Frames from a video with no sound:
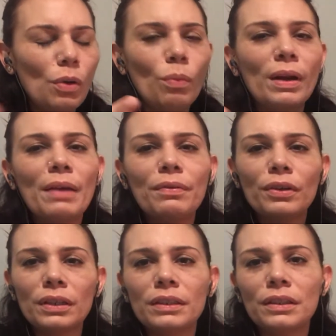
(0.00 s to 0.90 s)
whatever
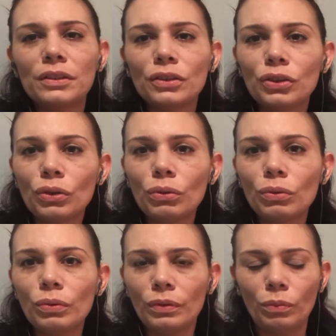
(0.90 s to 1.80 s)
it is that their
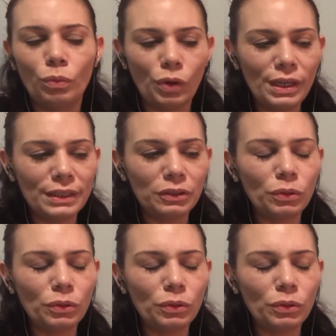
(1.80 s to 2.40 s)
soul wants,